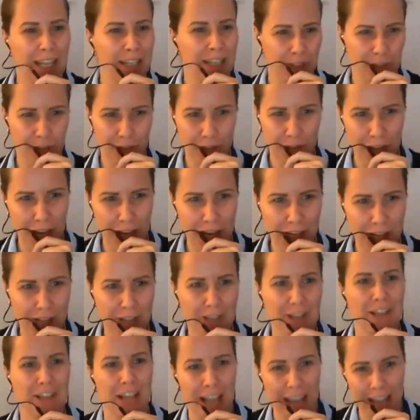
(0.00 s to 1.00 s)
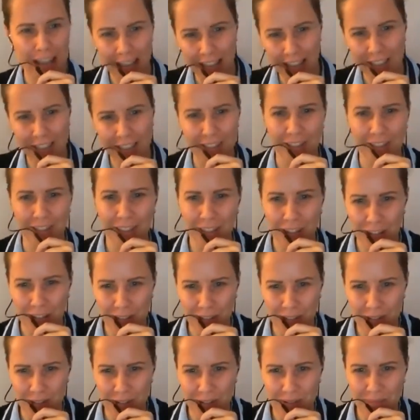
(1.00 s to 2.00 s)
in Education and in the
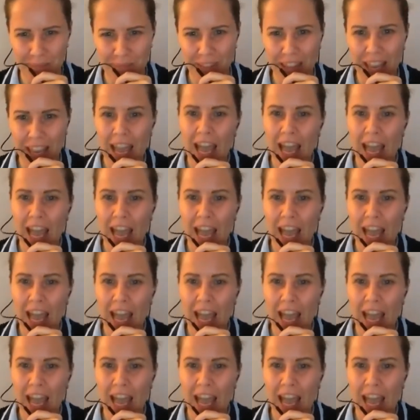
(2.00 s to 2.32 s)
Classroom.